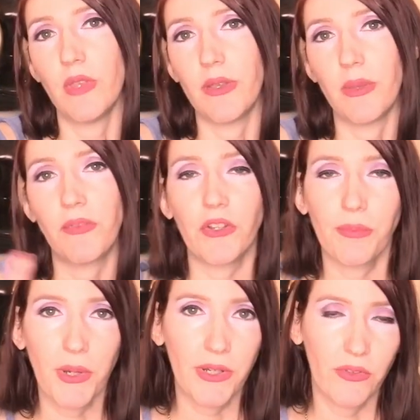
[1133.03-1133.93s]
Uh, the first
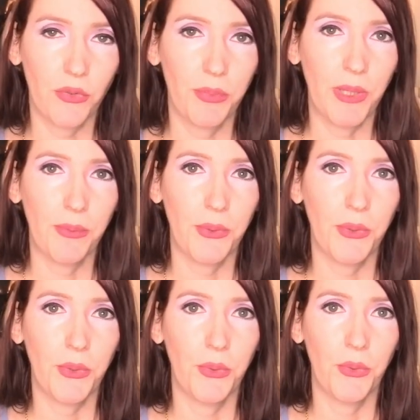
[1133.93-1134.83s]
part is for people
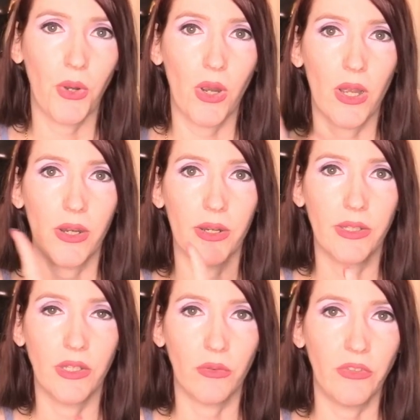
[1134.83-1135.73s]
who are,
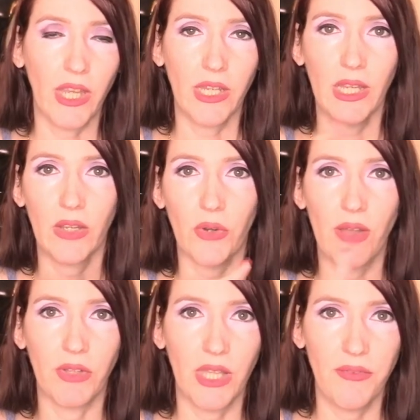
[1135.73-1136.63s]
you know, dating or
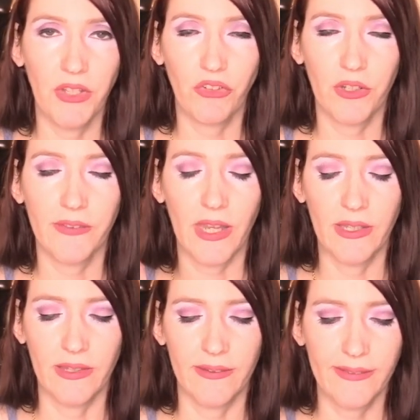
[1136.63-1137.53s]
have a love interest, and
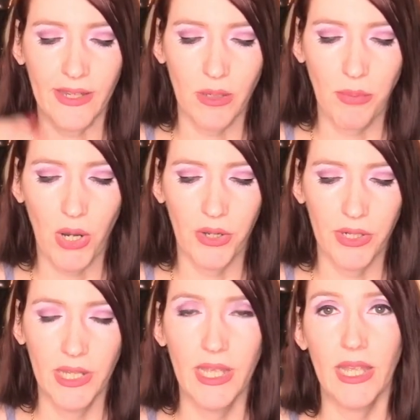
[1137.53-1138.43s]
then the second part
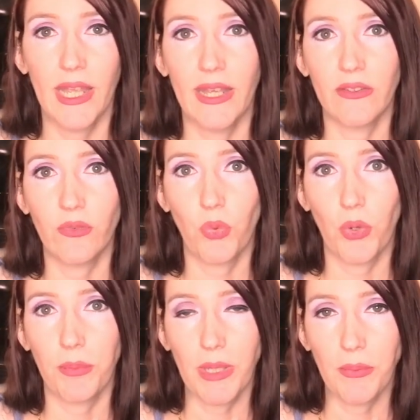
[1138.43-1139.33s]
is
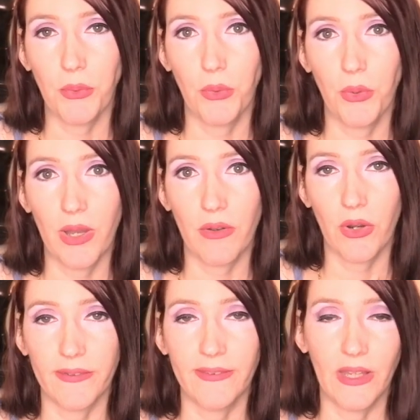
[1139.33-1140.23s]
for people who are,
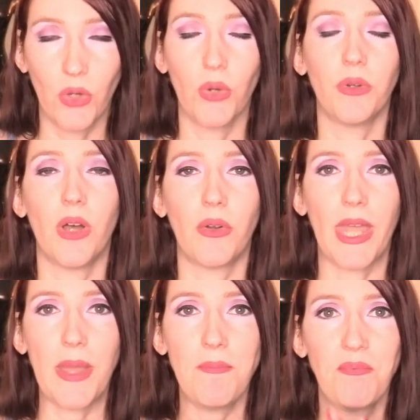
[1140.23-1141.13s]
single,
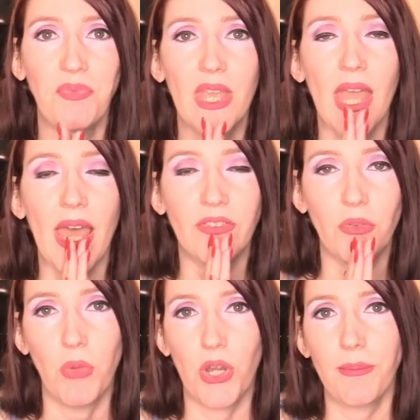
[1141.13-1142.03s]
okay? And
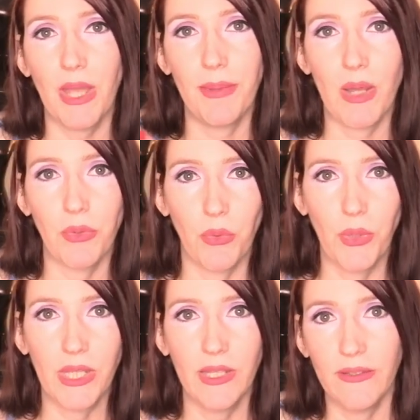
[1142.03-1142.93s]
tomorrow I'm coming out with the
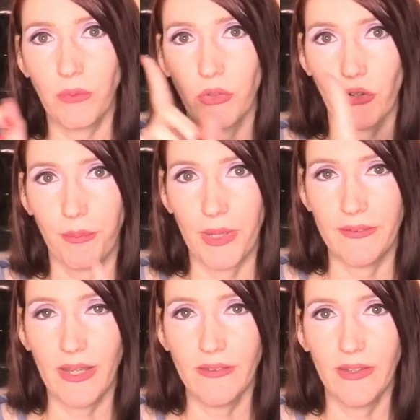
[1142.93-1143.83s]
weeklies, which are my
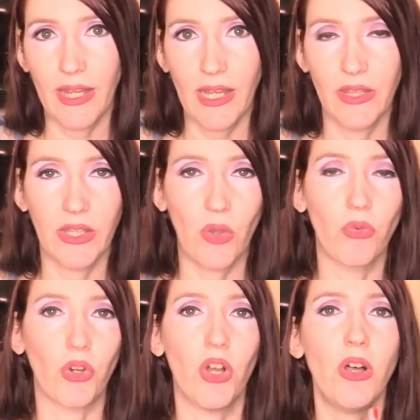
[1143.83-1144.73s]
day to day and the
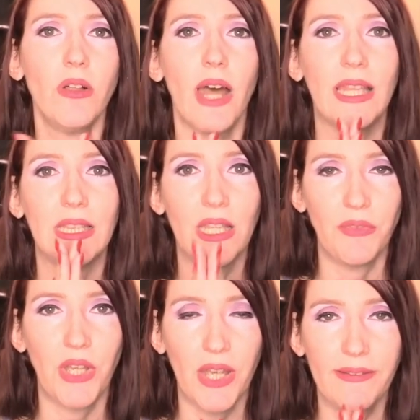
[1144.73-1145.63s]
overall. I
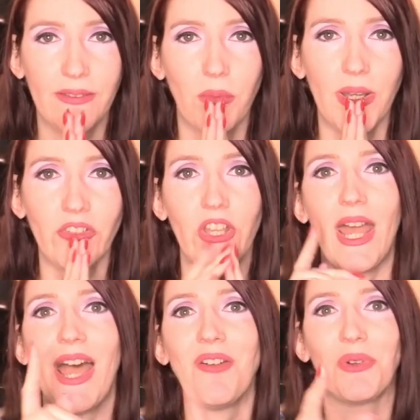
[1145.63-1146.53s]
love you guys so much,
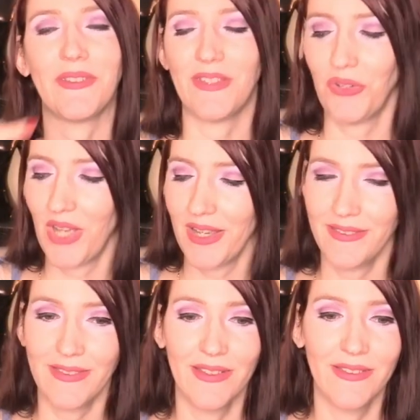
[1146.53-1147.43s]
and I will see you
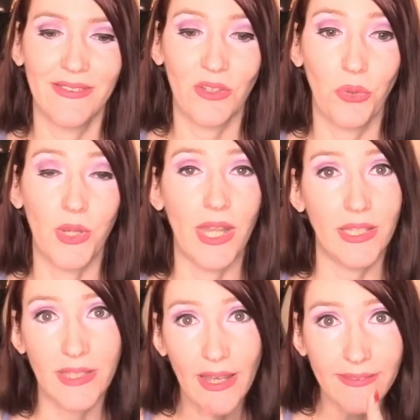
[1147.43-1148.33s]
guys soon.
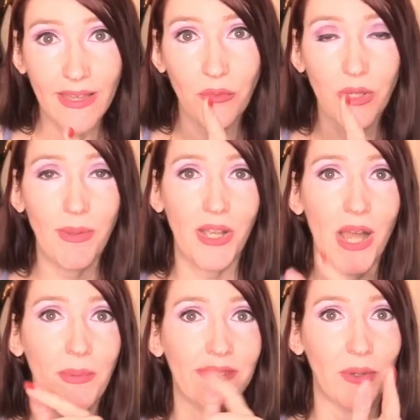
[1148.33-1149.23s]
And yes, I read my
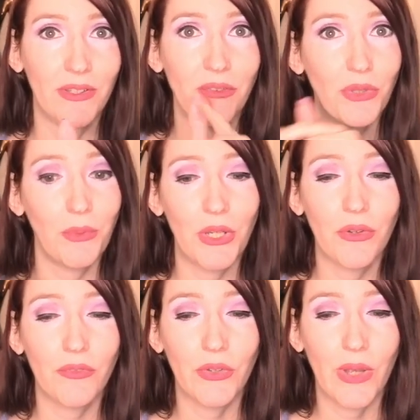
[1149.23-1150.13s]
comments, so I definitely want to
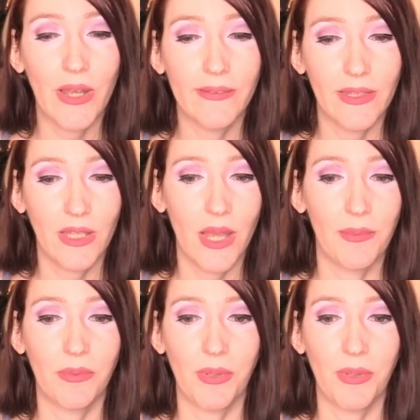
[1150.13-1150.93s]
hear from you guys in the comments